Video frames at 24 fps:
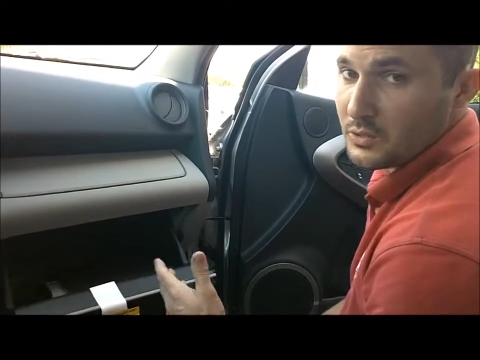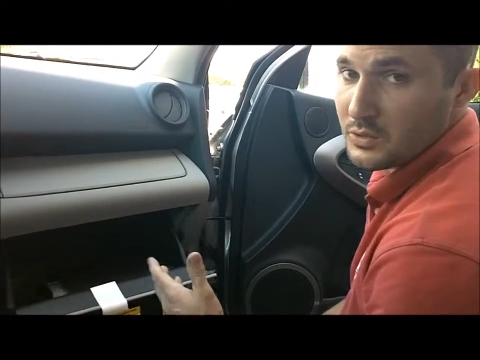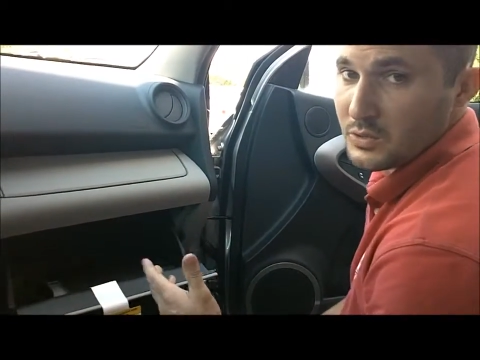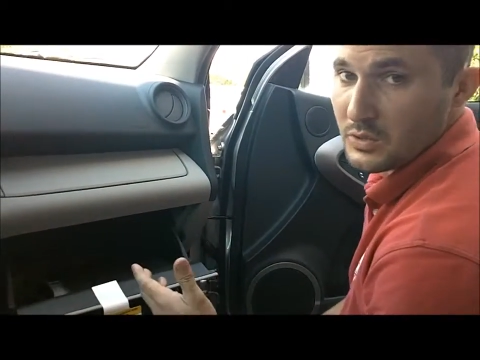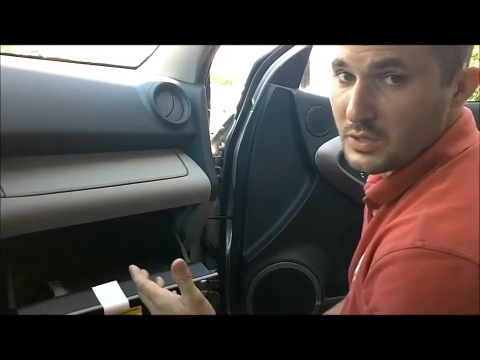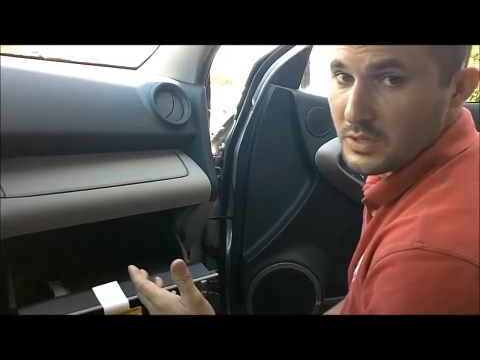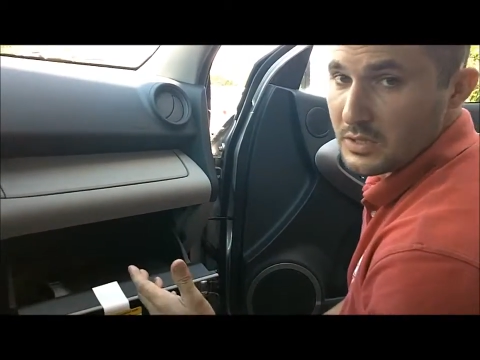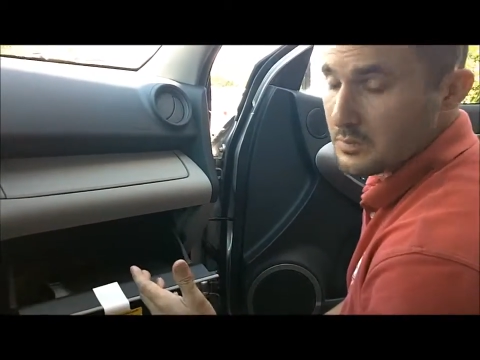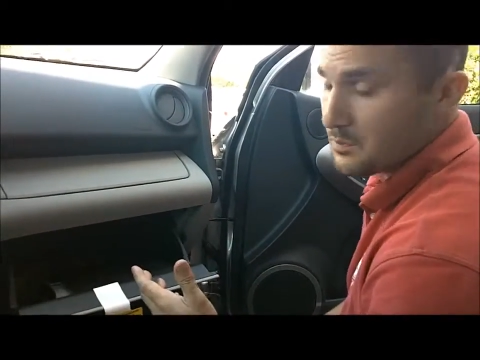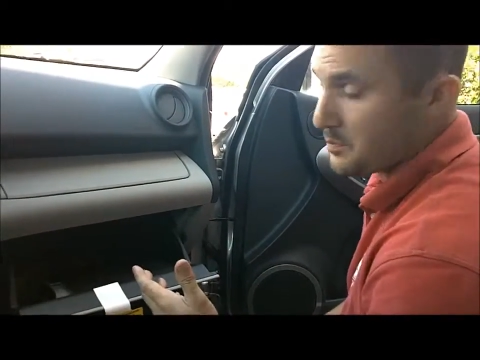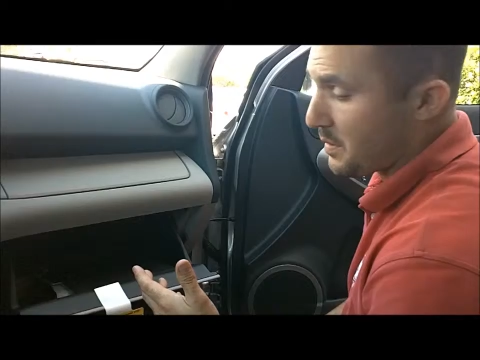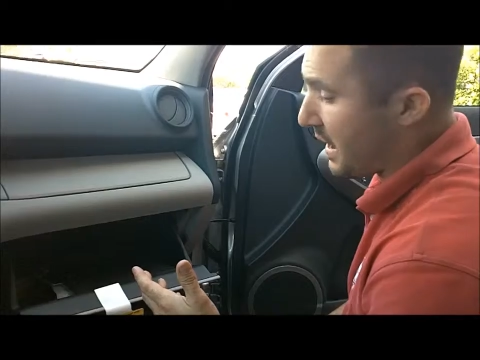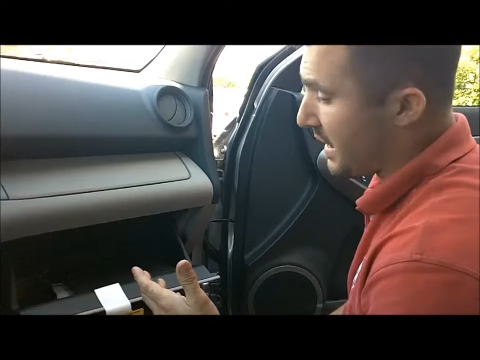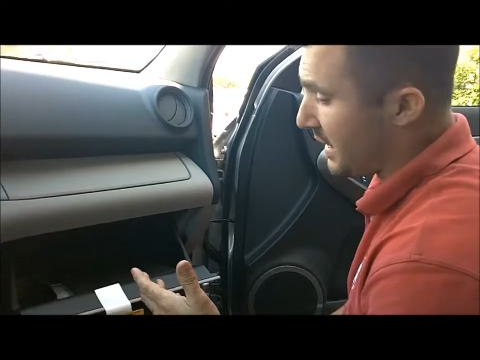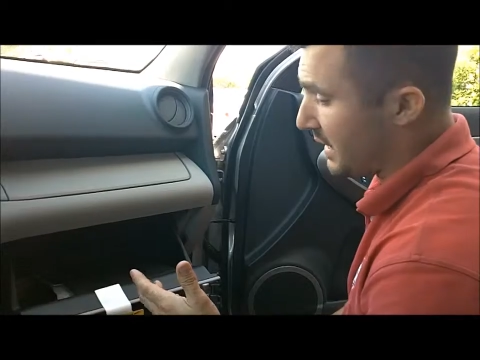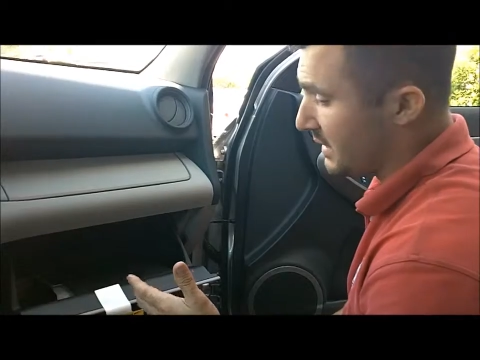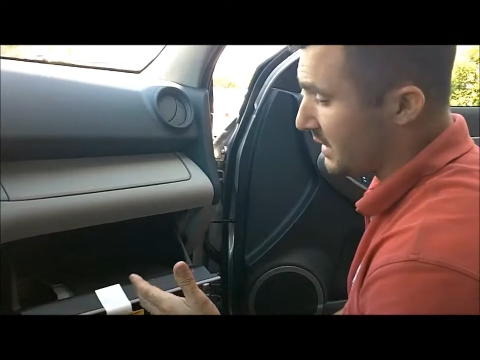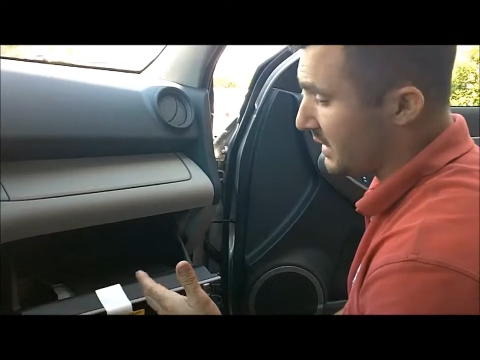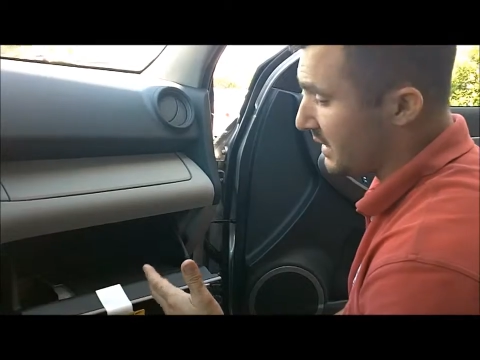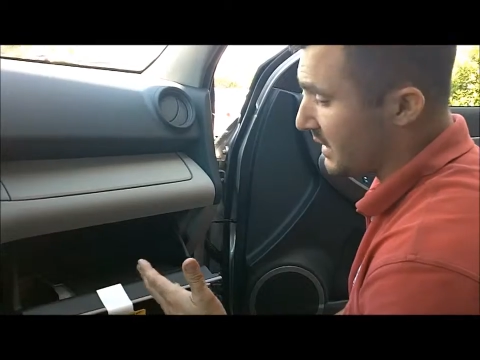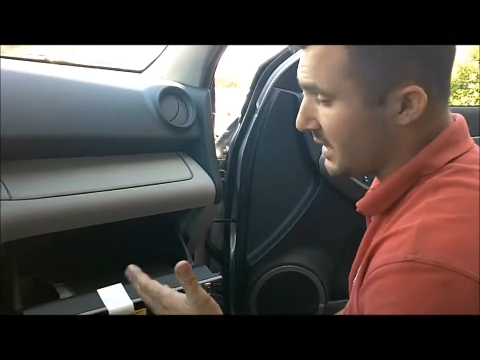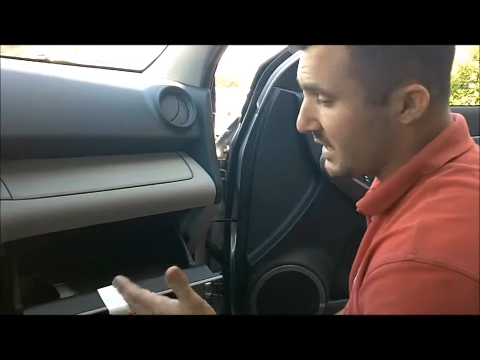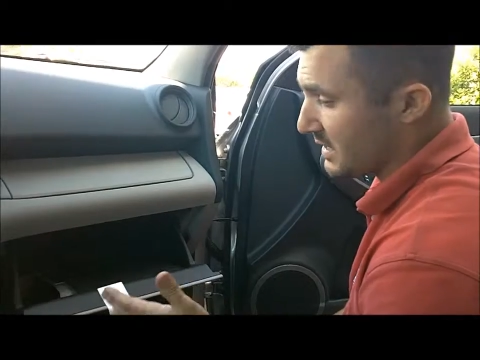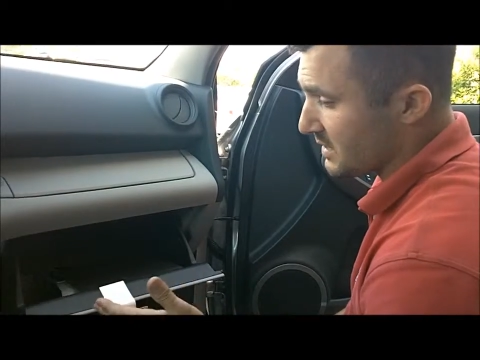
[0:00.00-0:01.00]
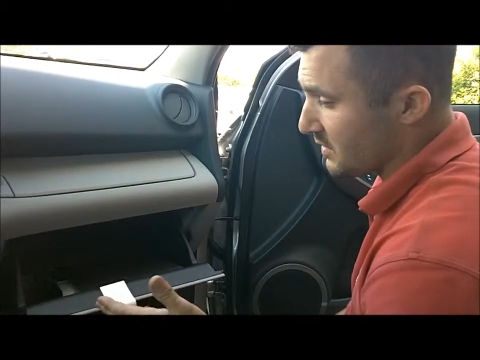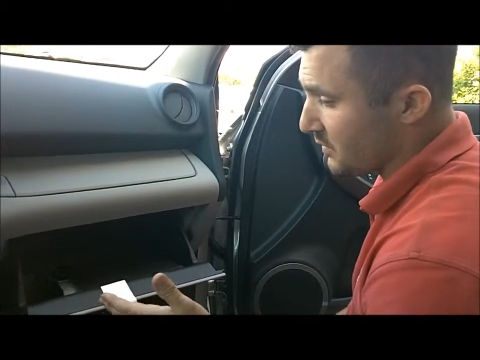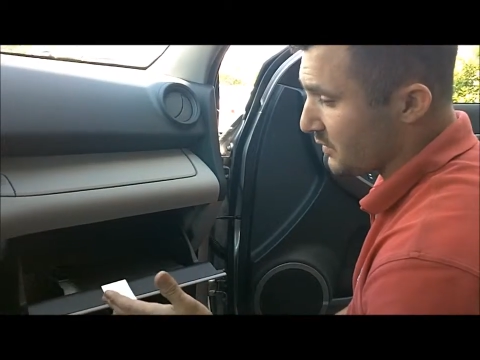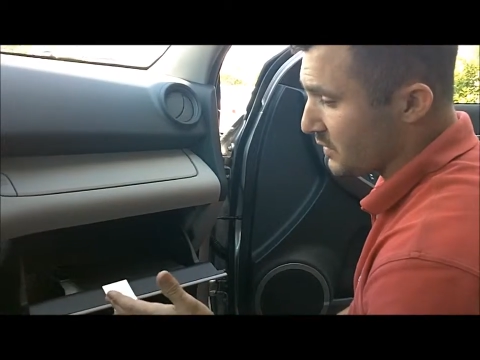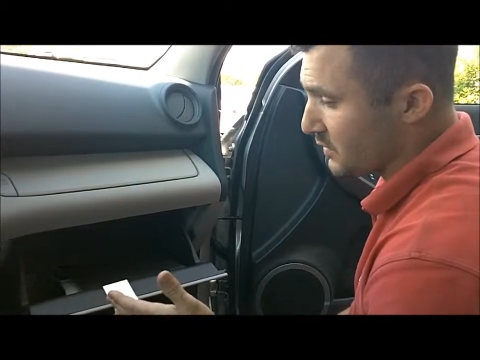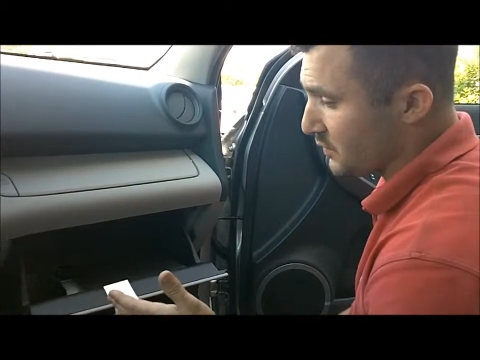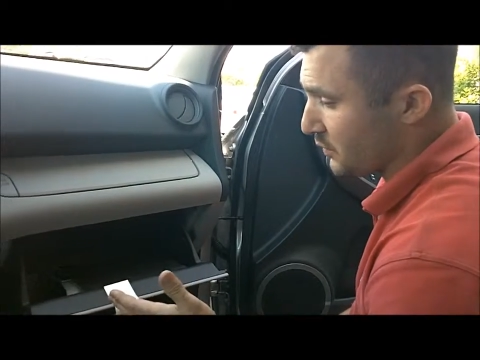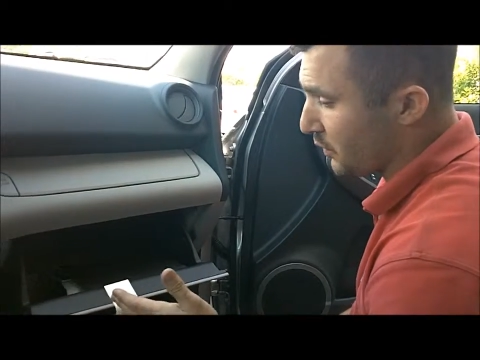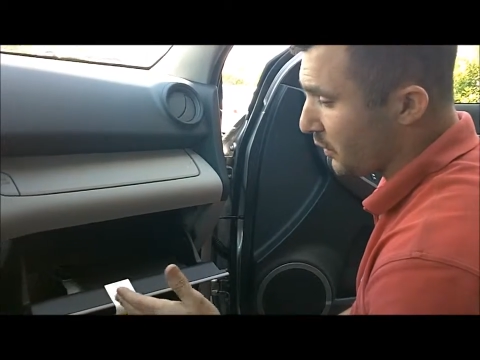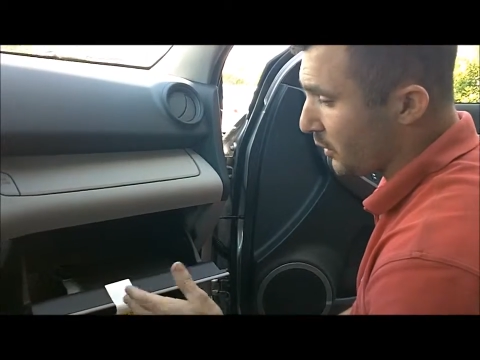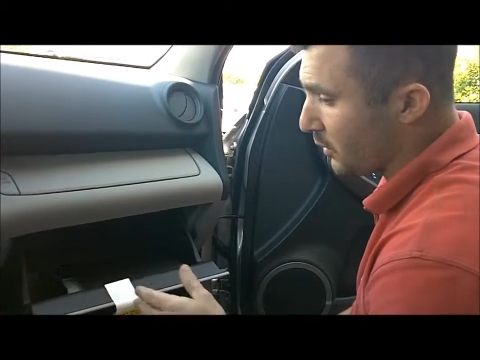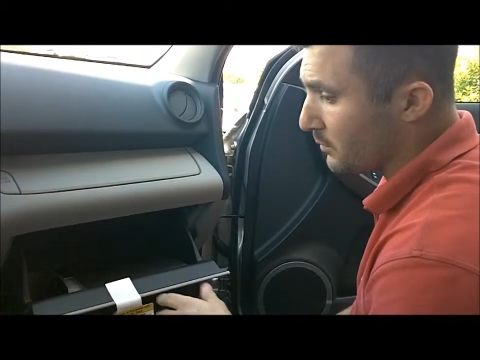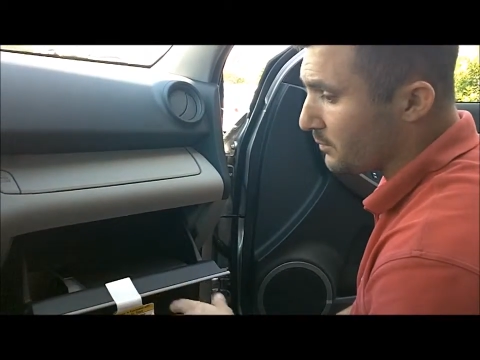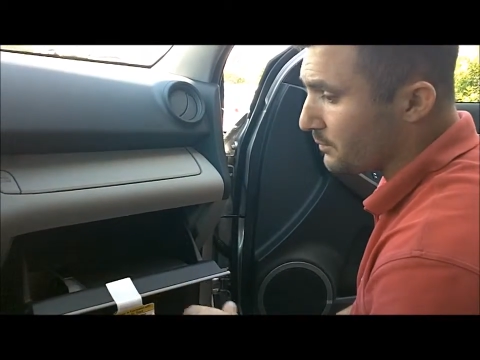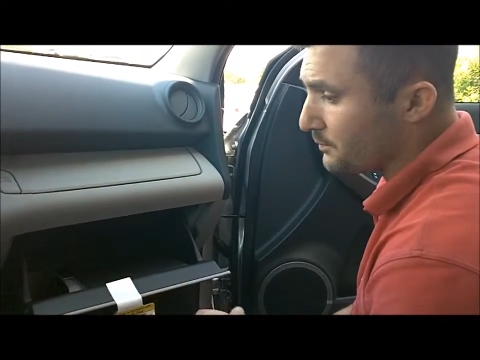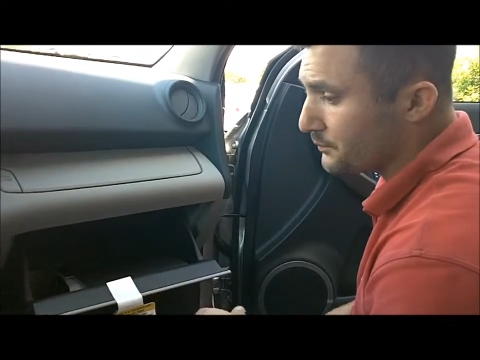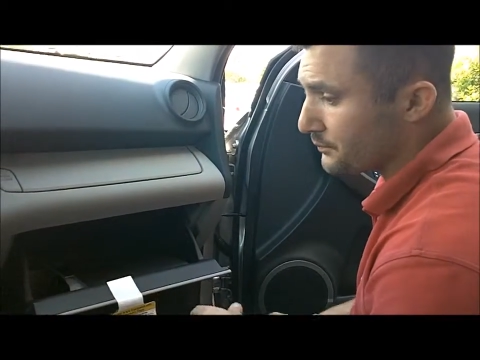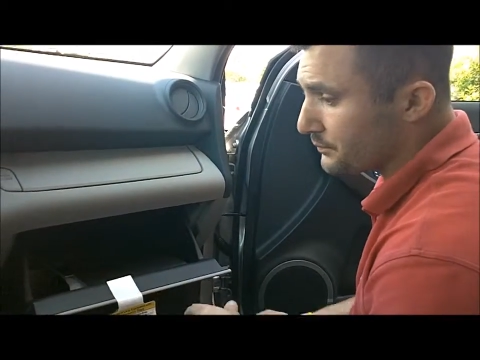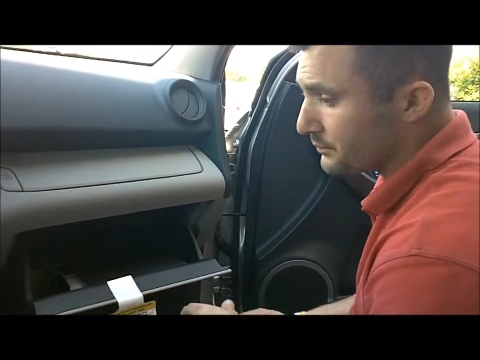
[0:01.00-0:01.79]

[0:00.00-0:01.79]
so it doesn't bang you in the knees if it's full.